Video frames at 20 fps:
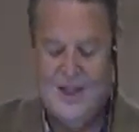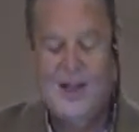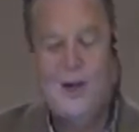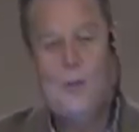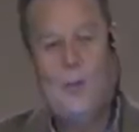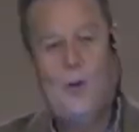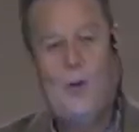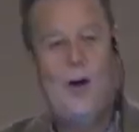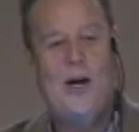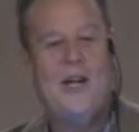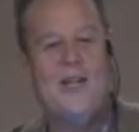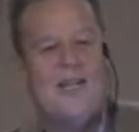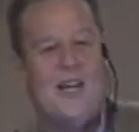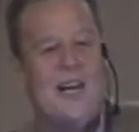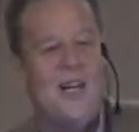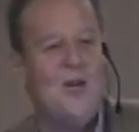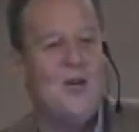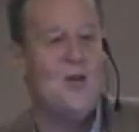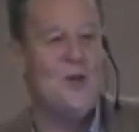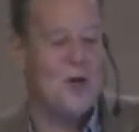You see, the
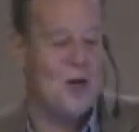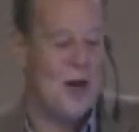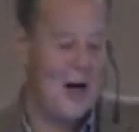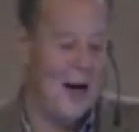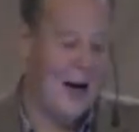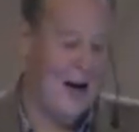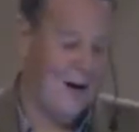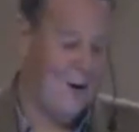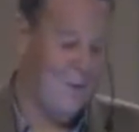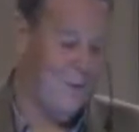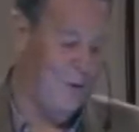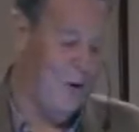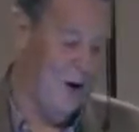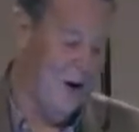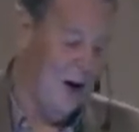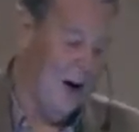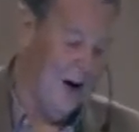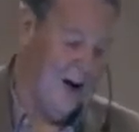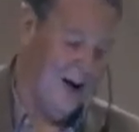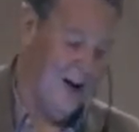priests, they used to
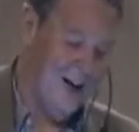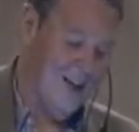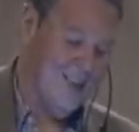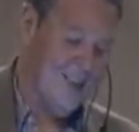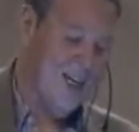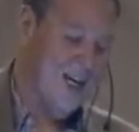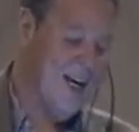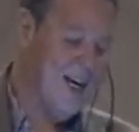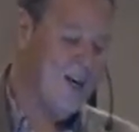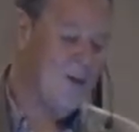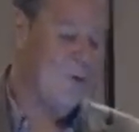have uh,